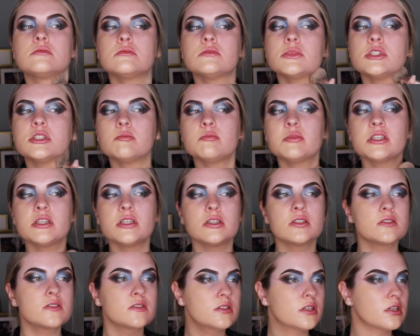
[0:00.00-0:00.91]
Might be
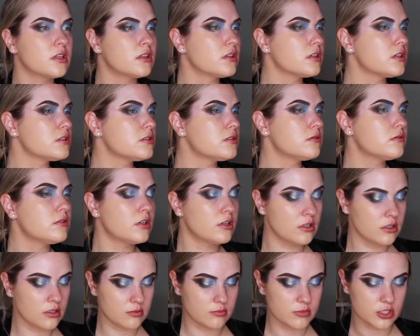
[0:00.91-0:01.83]
slightly too dark,
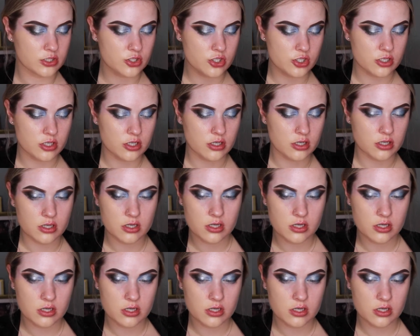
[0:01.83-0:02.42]
I'm not sure.